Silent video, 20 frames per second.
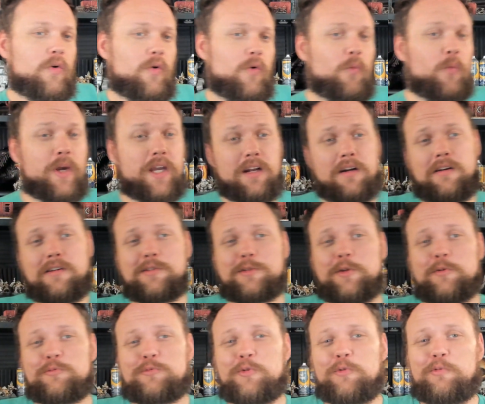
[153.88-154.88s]
We can
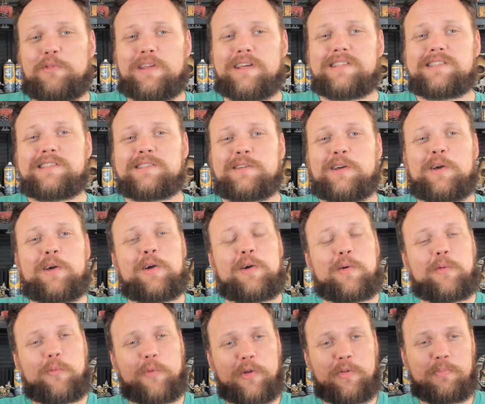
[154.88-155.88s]
also do this
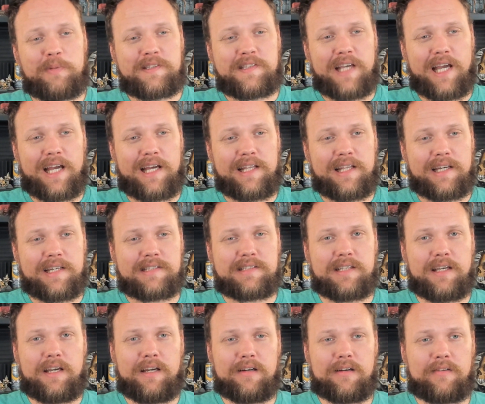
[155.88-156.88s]
with
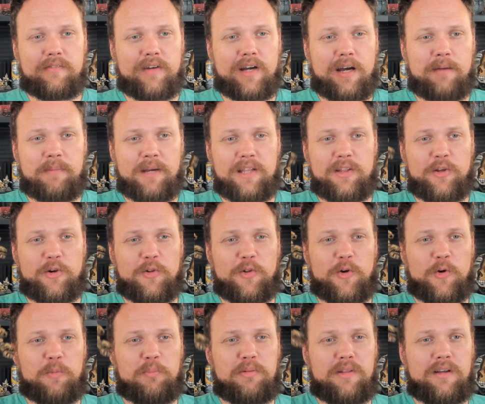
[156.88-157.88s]
metallics. Here I've got my
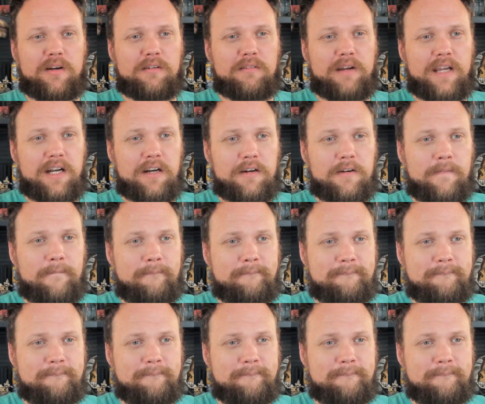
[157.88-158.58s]
little obliterator.